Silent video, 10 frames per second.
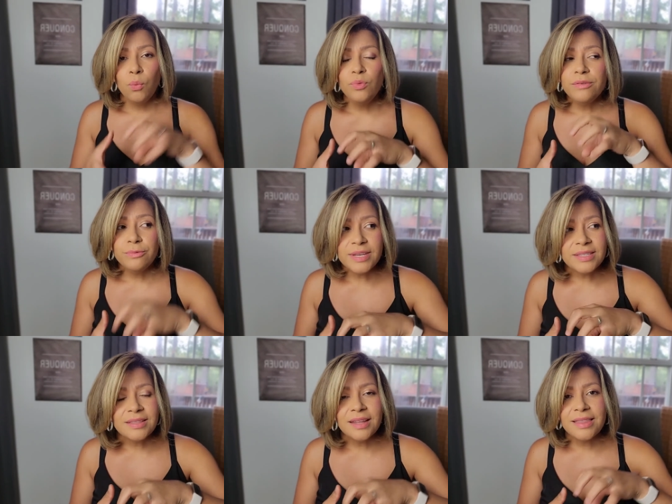the
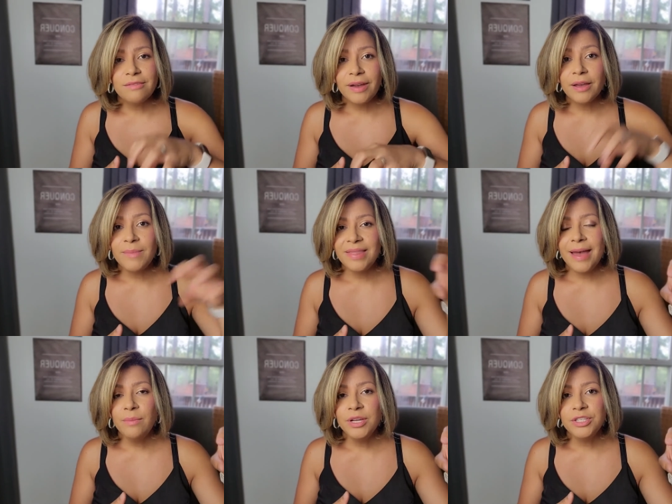reason that they recommend
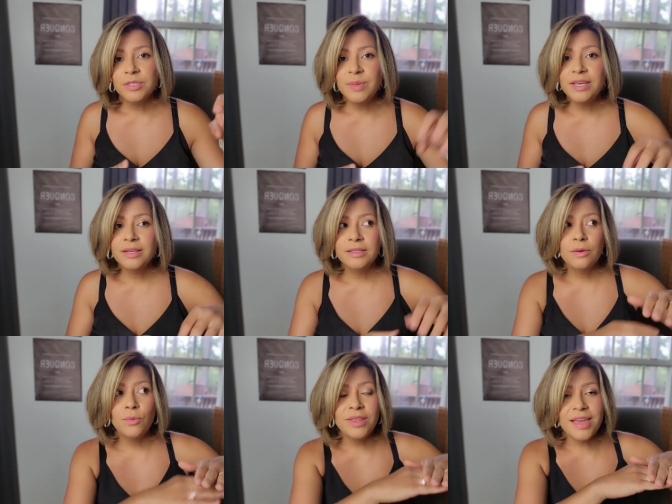that much is because
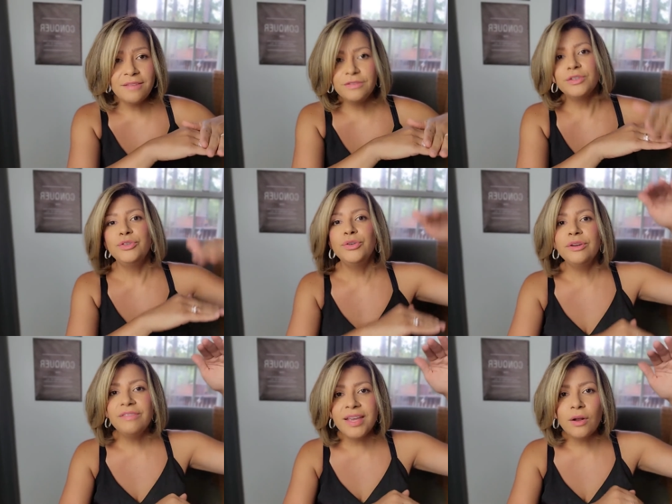when they've
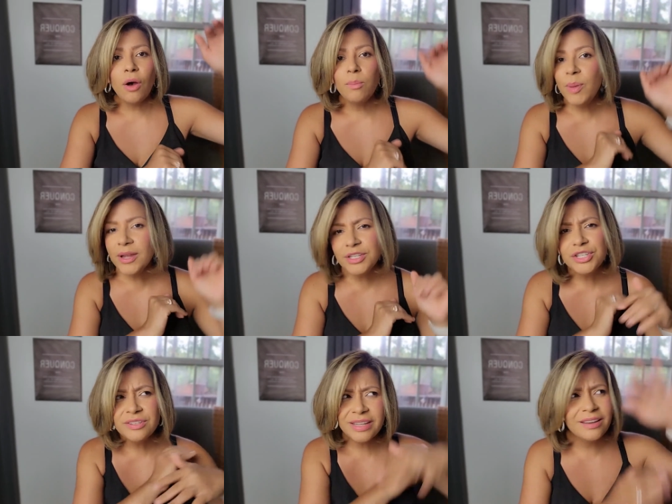surveyed a
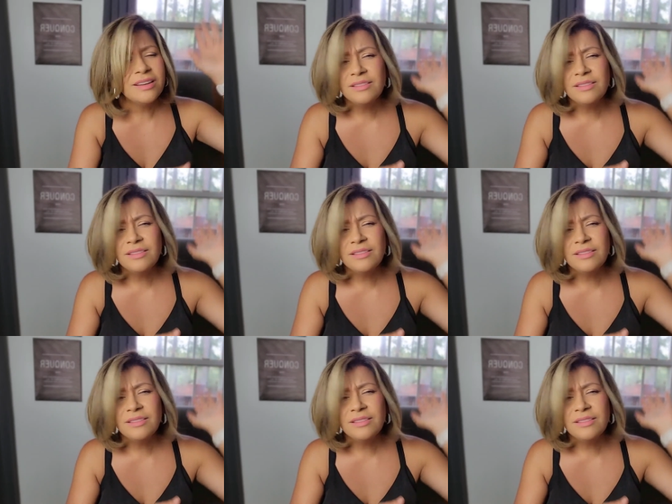bunch, like